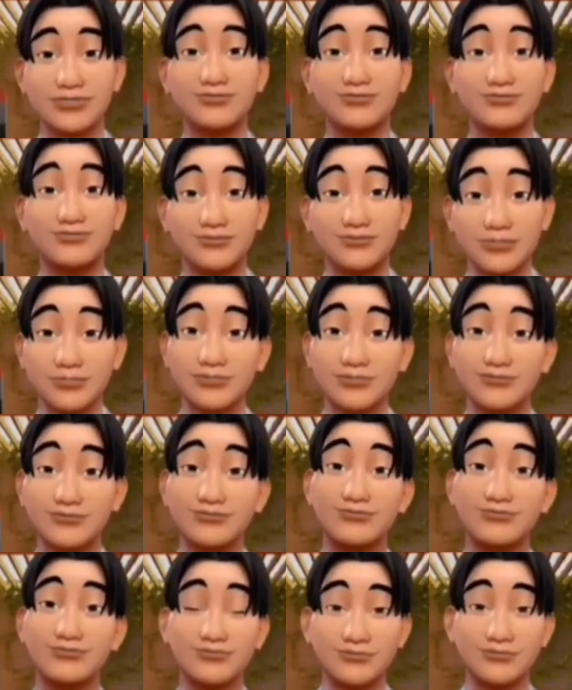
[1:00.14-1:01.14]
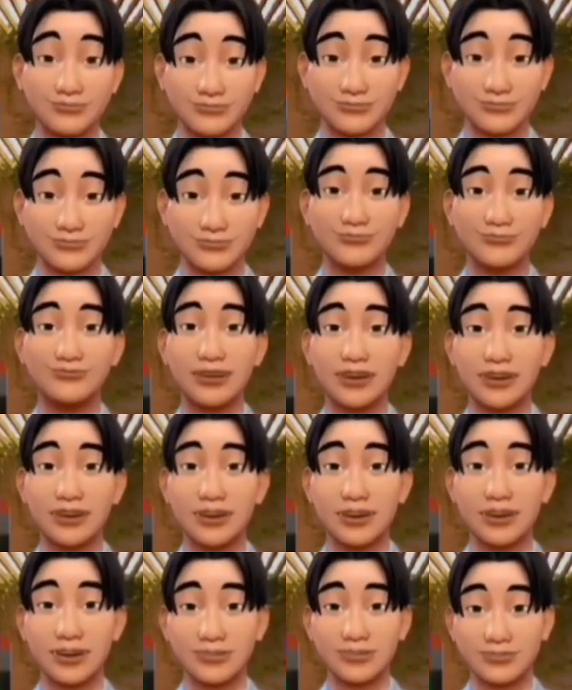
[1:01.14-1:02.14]
someone else in India
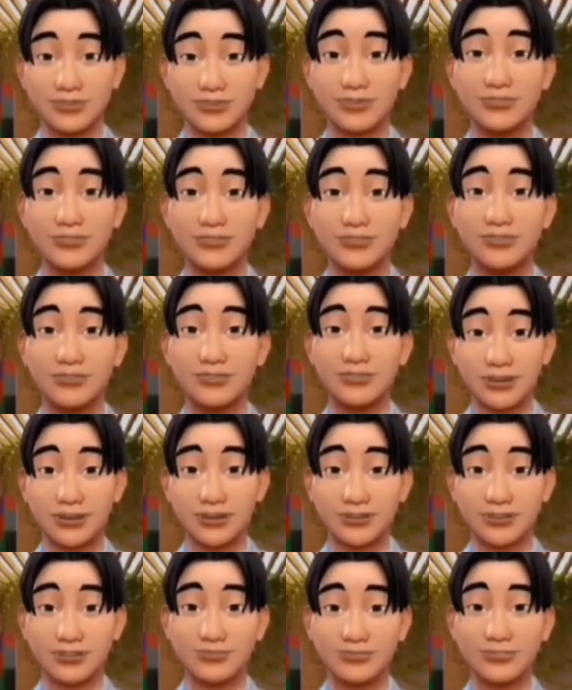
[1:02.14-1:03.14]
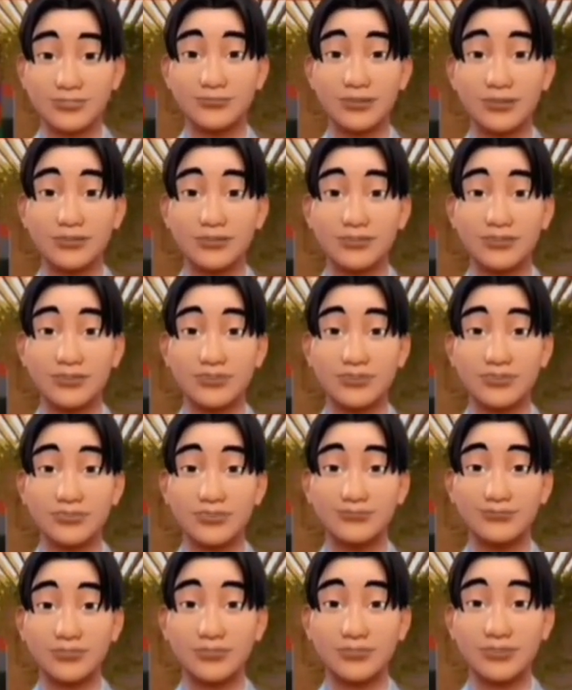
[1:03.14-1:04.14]
is gonna
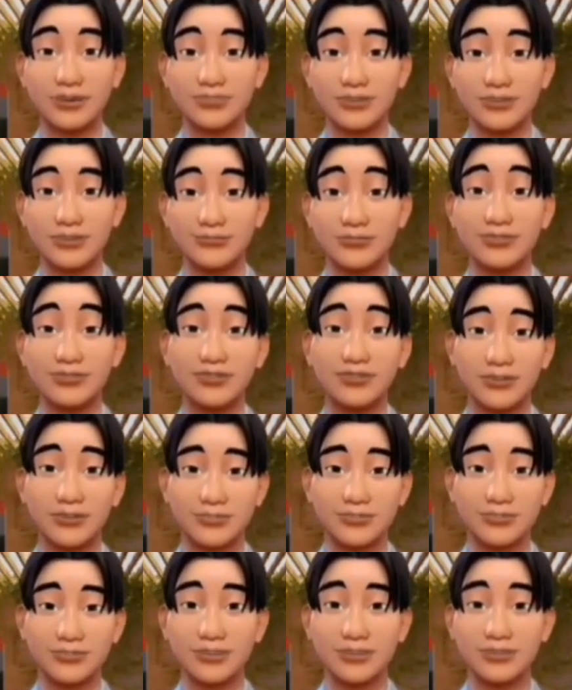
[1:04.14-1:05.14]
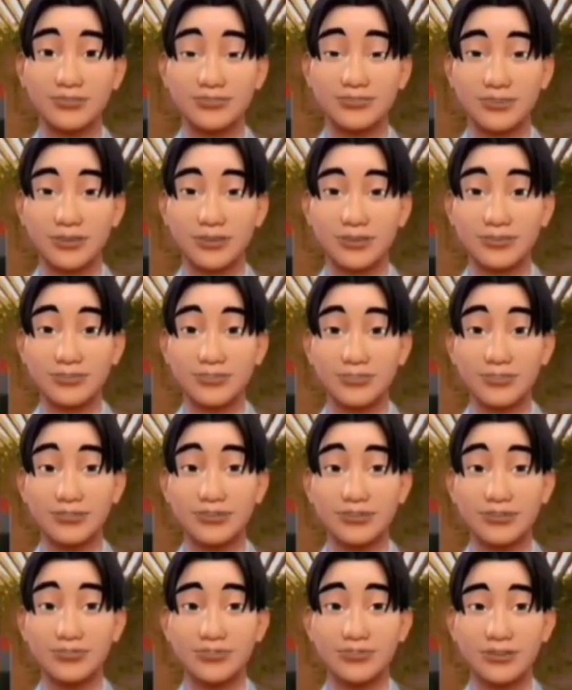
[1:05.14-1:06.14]
execute the rights to buy the
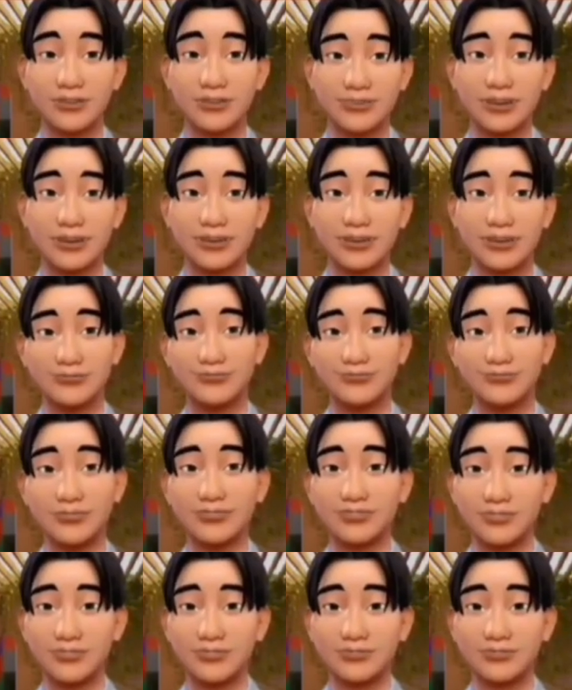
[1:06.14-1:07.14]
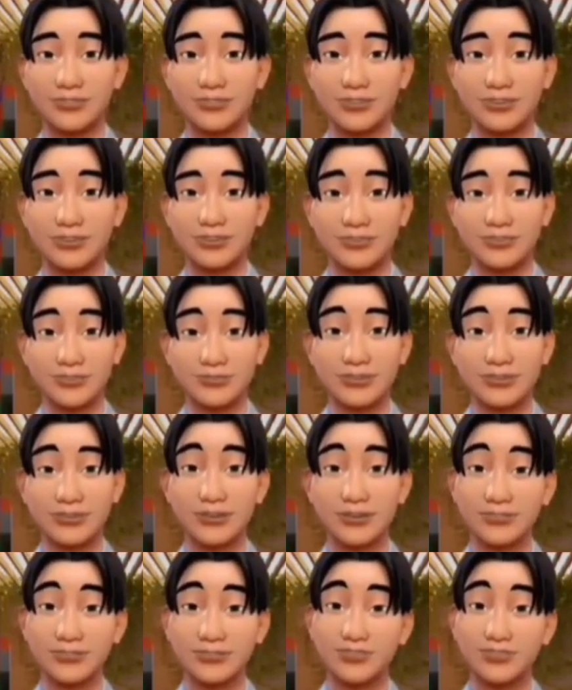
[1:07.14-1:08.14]
property and any relevant paperwork
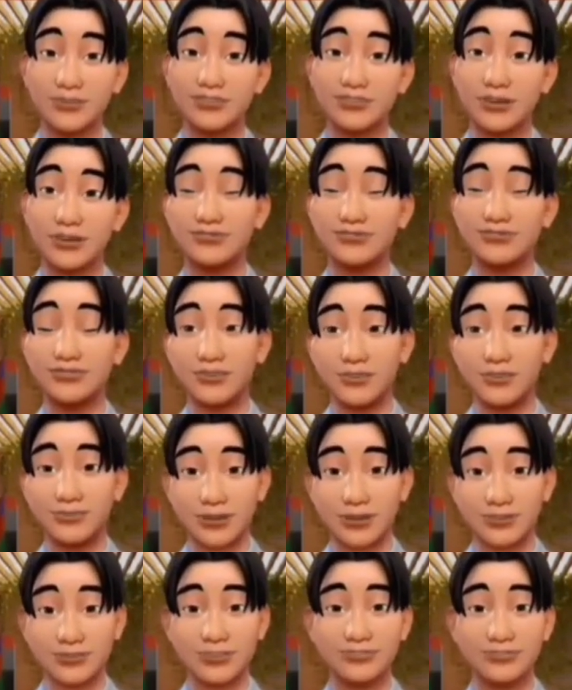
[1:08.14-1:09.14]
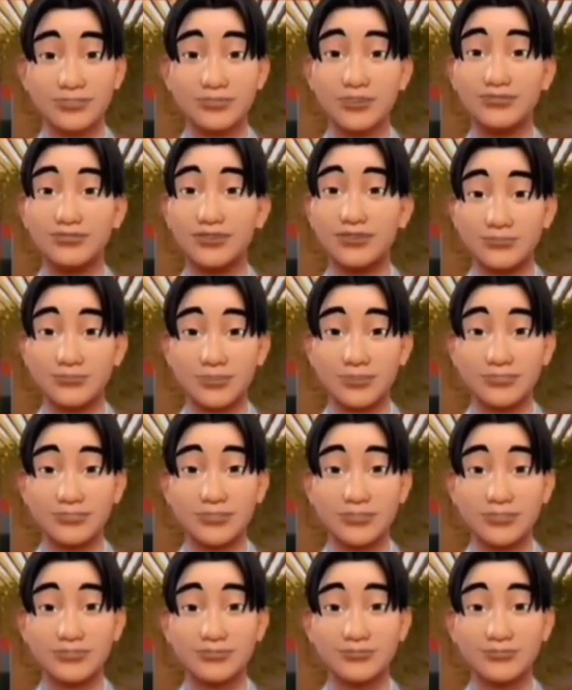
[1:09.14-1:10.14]
and formality, whatever you say, on your
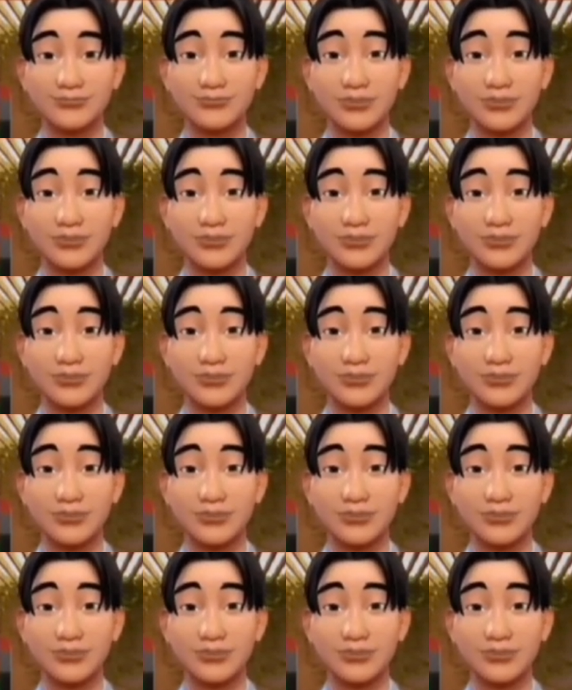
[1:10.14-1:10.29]
behalf.